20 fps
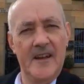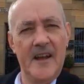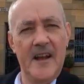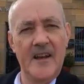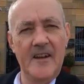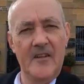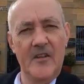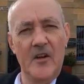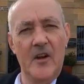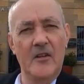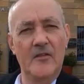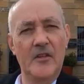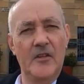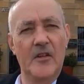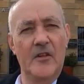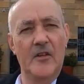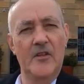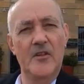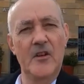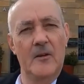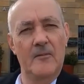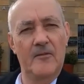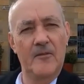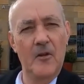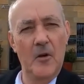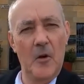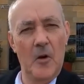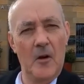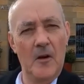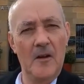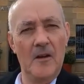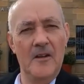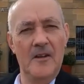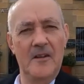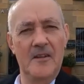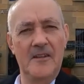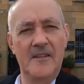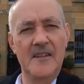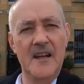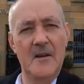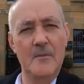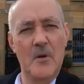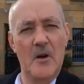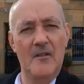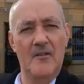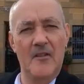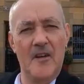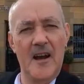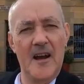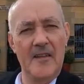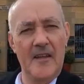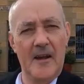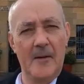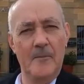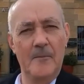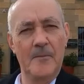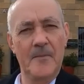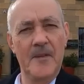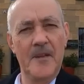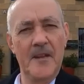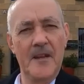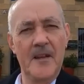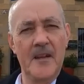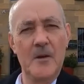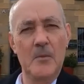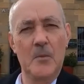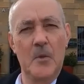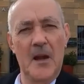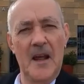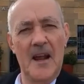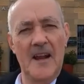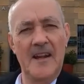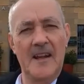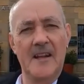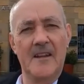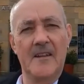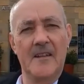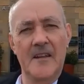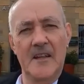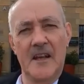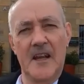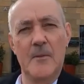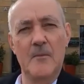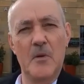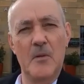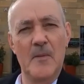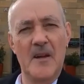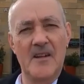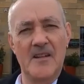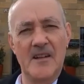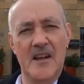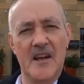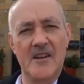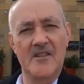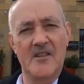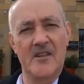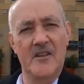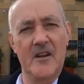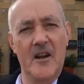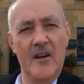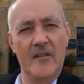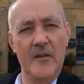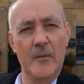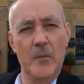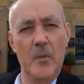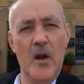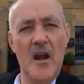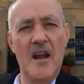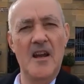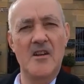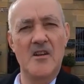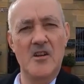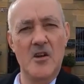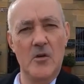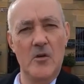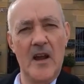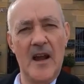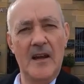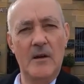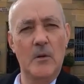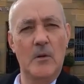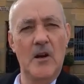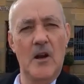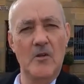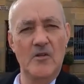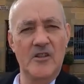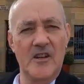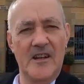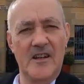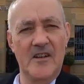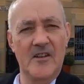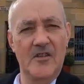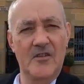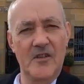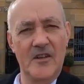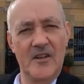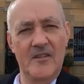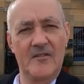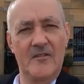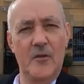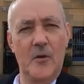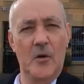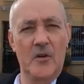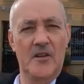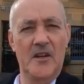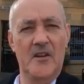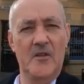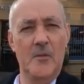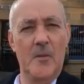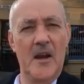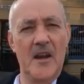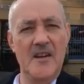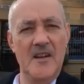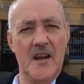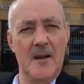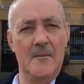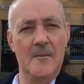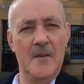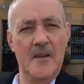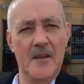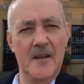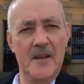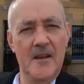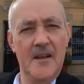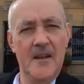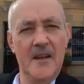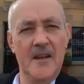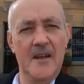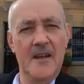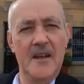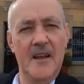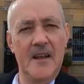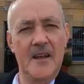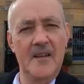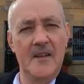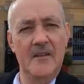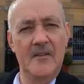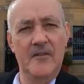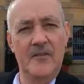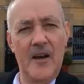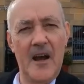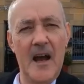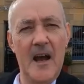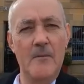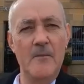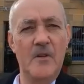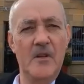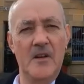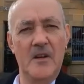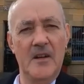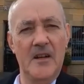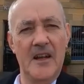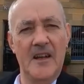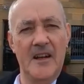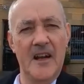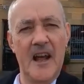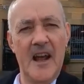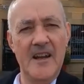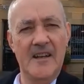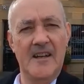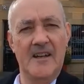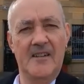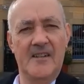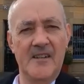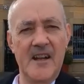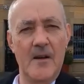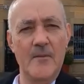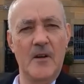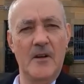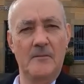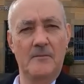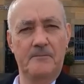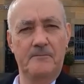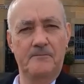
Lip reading: and in the office on the top floor sat my father, planning the implementation of a brand new aquaculture industry for Tasmania, farmed Atlantic salmon.